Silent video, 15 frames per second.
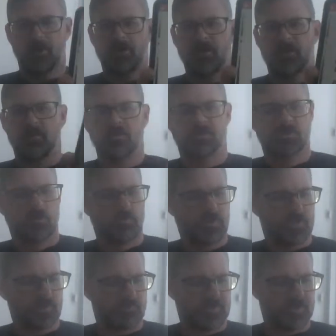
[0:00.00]
All right, so we
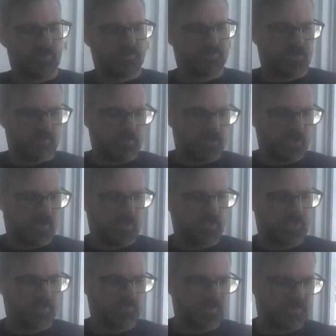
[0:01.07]
got panels of
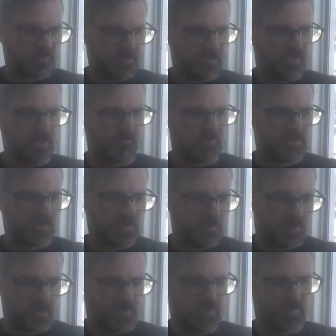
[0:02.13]
communication. We split it in position
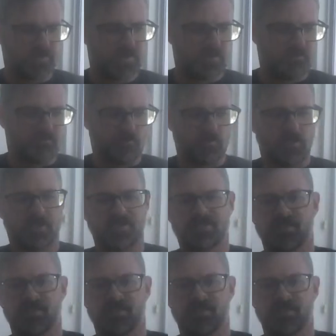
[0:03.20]
locations into 4 line